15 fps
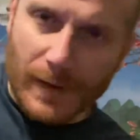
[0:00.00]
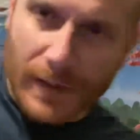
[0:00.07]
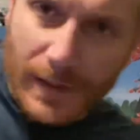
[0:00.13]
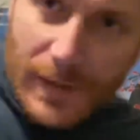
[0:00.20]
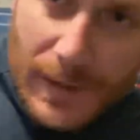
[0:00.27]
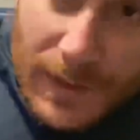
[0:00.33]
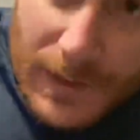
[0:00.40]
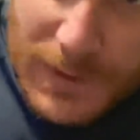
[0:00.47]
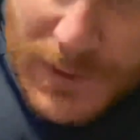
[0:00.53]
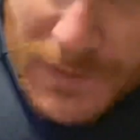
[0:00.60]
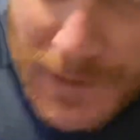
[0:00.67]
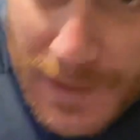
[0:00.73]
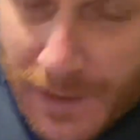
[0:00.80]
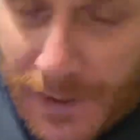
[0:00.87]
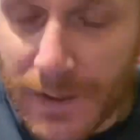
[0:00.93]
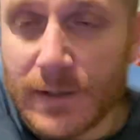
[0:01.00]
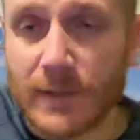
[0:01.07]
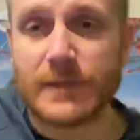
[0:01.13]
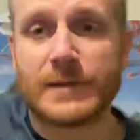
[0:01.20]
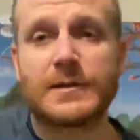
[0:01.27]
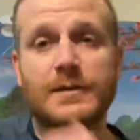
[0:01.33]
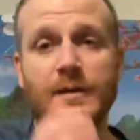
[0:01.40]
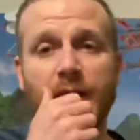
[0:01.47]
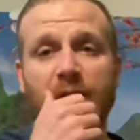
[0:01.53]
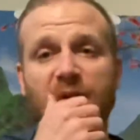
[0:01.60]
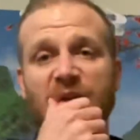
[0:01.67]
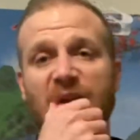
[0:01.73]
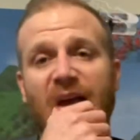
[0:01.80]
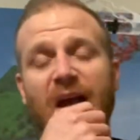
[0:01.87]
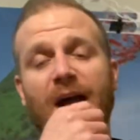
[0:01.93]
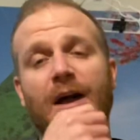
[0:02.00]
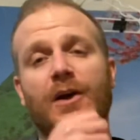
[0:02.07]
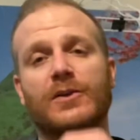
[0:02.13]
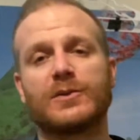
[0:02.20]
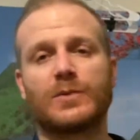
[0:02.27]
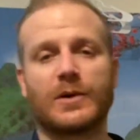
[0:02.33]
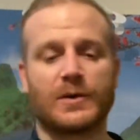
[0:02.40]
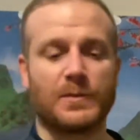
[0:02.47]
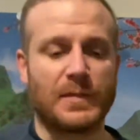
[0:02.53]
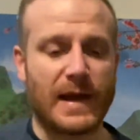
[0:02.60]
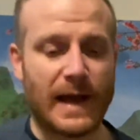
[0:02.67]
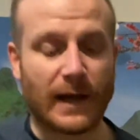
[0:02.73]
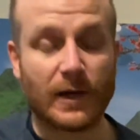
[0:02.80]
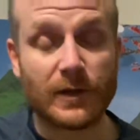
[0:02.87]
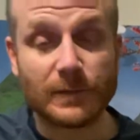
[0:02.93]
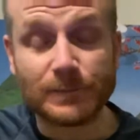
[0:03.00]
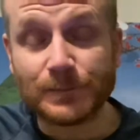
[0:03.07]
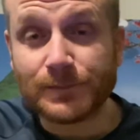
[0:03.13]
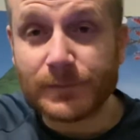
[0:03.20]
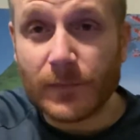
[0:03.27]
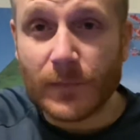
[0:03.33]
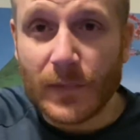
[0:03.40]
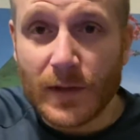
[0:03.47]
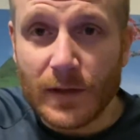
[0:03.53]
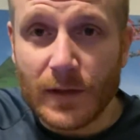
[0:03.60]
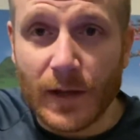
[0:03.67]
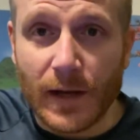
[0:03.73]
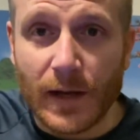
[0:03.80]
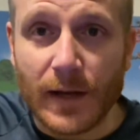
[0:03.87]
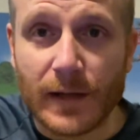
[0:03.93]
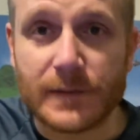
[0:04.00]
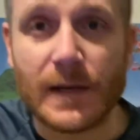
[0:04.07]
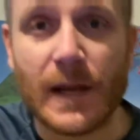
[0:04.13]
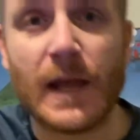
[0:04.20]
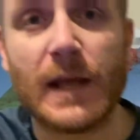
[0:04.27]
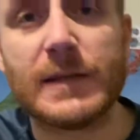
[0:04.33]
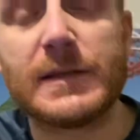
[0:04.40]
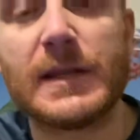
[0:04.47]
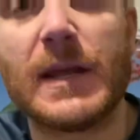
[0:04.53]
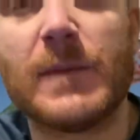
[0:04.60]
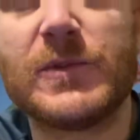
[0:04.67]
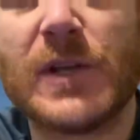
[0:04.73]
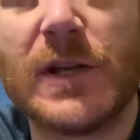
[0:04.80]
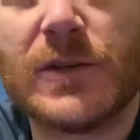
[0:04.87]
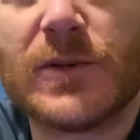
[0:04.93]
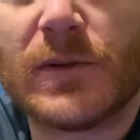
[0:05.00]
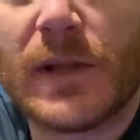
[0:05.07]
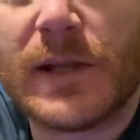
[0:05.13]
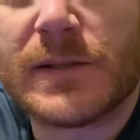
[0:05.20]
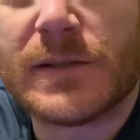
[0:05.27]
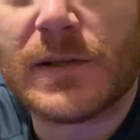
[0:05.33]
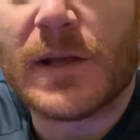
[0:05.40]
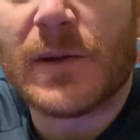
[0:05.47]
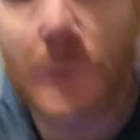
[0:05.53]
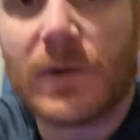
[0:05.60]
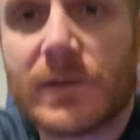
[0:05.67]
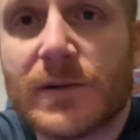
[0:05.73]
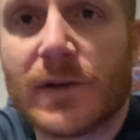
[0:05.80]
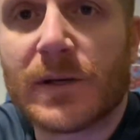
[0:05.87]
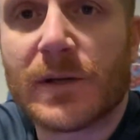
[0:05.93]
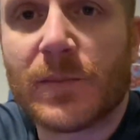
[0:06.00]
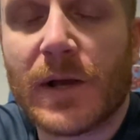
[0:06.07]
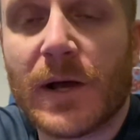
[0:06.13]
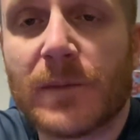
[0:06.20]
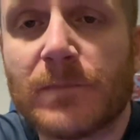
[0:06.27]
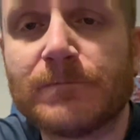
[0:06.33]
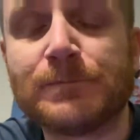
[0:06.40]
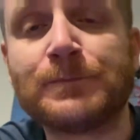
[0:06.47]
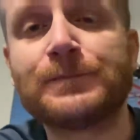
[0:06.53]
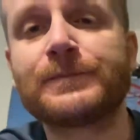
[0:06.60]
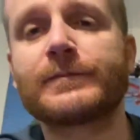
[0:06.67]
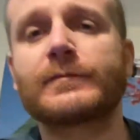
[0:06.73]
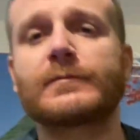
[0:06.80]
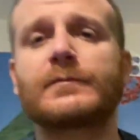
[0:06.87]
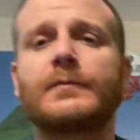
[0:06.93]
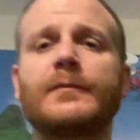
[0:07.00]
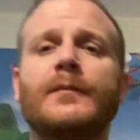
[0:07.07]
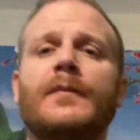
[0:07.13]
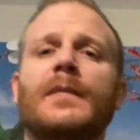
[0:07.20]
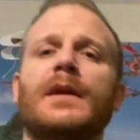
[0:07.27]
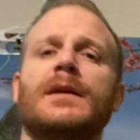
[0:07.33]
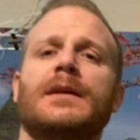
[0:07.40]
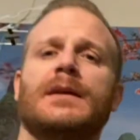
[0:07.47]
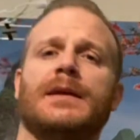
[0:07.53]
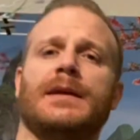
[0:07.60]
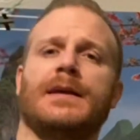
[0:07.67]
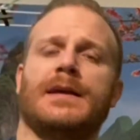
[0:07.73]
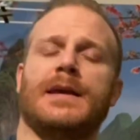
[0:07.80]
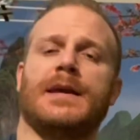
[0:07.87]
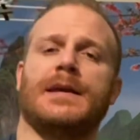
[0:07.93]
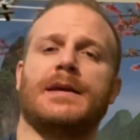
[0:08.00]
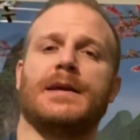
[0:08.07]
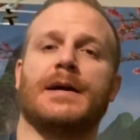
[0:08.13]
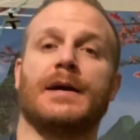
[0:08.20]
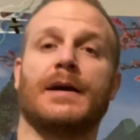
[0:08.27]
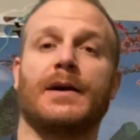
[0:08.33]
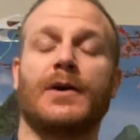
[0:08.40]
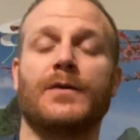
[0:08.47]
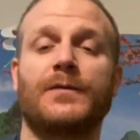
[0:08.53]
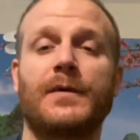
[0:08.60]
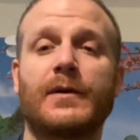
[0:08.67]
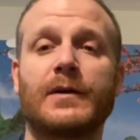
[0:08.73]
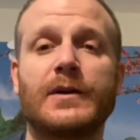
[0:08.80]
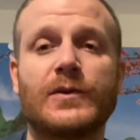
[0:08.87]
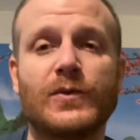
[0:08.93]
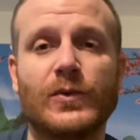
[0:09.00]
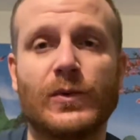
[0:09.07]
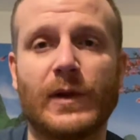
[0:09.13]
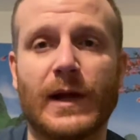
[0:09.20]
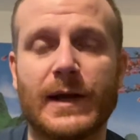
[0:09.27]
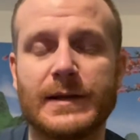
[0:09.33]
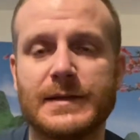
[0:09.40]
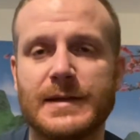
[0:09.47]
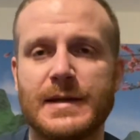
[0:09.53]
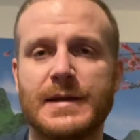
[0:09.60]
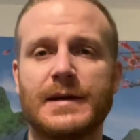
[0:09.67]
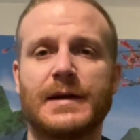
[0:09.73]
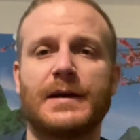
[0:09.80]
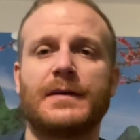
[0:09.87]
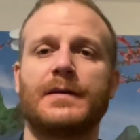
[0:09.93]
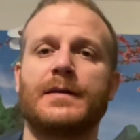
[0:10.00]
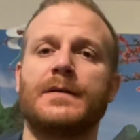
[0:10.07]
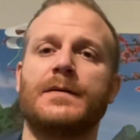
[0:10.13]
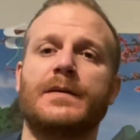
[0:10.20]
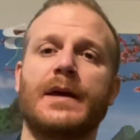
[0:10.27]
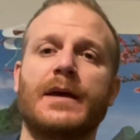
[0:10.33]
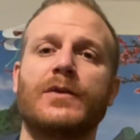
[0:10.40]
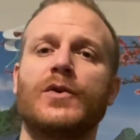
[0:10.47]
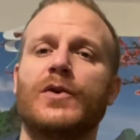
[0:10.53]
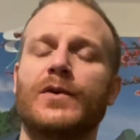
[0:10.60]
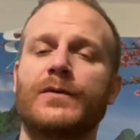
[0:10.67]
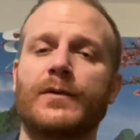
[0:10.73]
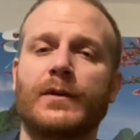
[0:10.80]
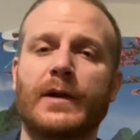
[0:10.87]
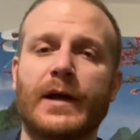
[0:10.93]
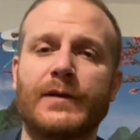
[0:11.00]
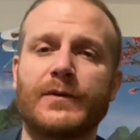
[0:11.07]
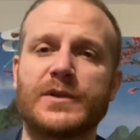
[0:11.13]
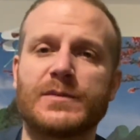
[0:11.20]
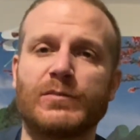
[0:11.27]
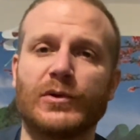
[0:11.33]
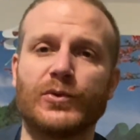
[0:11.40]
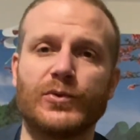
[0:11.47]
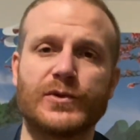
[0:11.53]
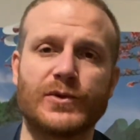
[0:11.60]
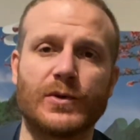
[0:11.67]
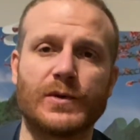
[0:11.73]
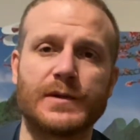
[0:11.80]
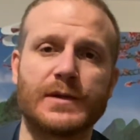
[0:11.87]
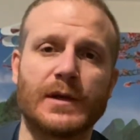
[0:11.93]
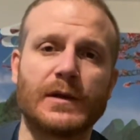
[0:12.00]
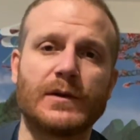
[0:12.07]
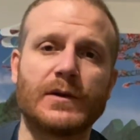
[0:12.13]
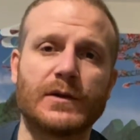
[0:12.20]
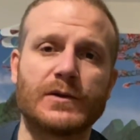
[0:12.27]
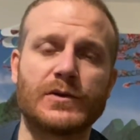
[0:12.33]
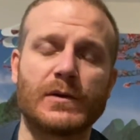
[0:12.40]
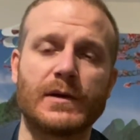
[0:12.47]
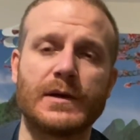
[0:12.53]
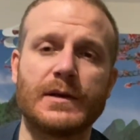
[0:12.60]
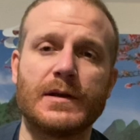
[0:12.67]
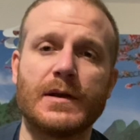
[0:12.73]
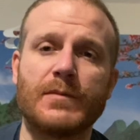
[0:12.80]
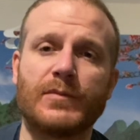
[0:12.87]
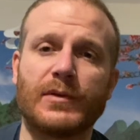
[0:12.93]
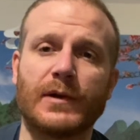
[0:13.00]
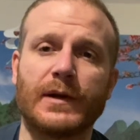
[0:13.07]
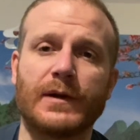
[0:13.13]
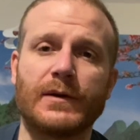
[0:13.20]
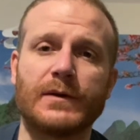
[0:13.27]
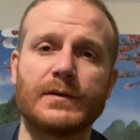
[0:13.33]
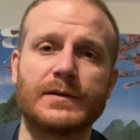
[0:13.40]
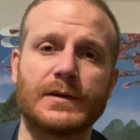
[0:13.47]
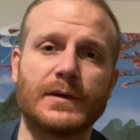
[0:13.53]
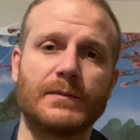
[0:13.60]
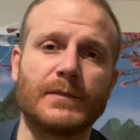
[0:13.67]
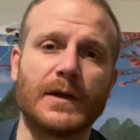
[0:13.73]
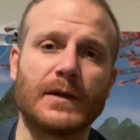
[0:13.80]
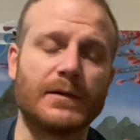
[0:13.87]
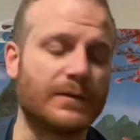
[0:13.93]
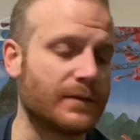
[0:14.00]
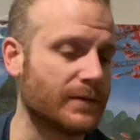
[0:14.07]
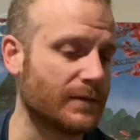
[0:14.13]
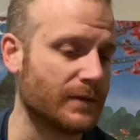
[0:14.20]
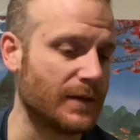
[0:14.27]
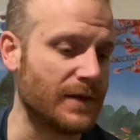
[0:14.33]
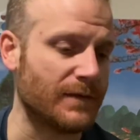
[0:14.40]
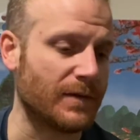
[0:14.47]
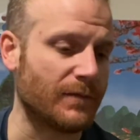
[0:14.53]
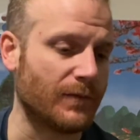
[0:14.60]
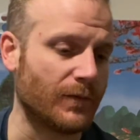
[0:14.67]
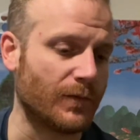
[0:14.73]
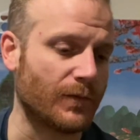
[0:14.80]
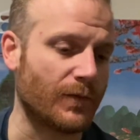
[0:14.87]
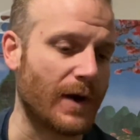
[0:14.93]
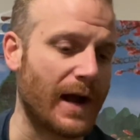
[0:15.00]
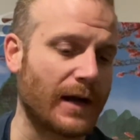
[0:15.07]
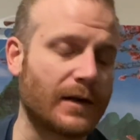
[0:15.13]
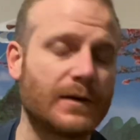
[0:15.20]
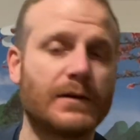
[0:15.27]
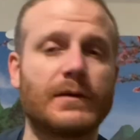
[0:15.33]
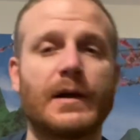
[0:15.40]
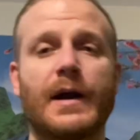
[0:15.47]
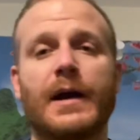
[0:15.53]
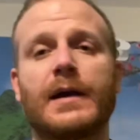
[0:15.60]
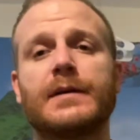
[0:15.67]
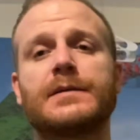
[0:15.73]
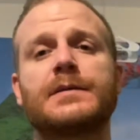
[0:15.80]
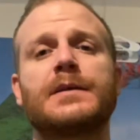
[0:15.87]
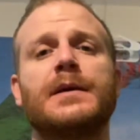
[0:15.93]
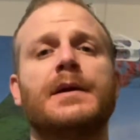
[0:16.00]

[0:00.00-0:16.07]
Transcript: Hey, you guys and gals, welcome back. Today's game changer lesson, I want to talk about a very cool idea that for a lot of us bluesers and country players and even rock guys